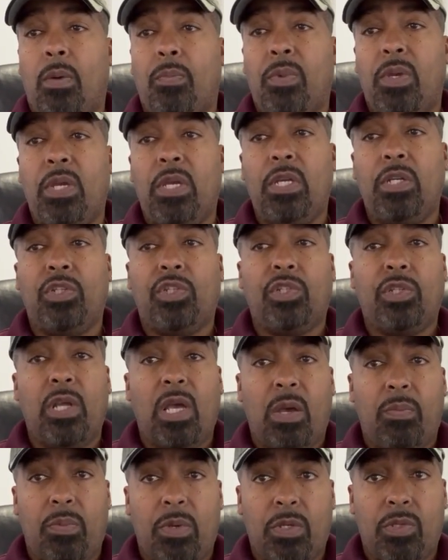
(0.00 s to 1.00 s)
Each
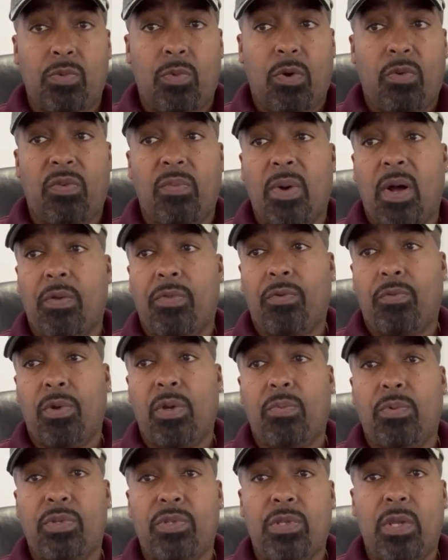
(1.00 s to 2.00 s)
step is worth about
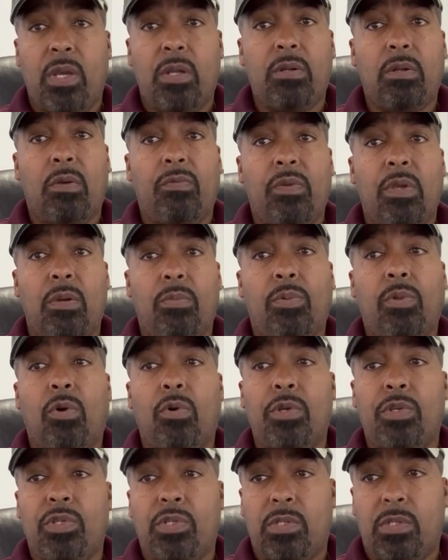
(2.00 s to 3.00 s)
3% of the
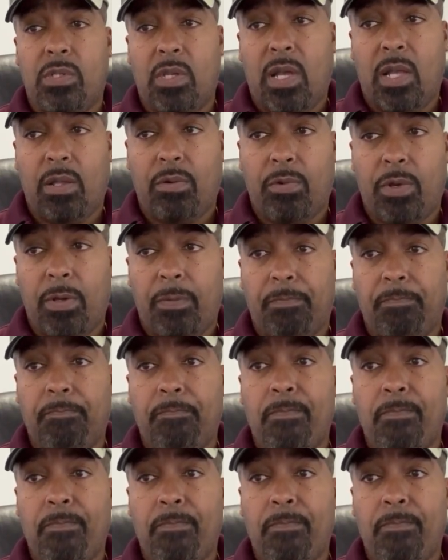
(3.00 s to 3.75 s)
employee's salary.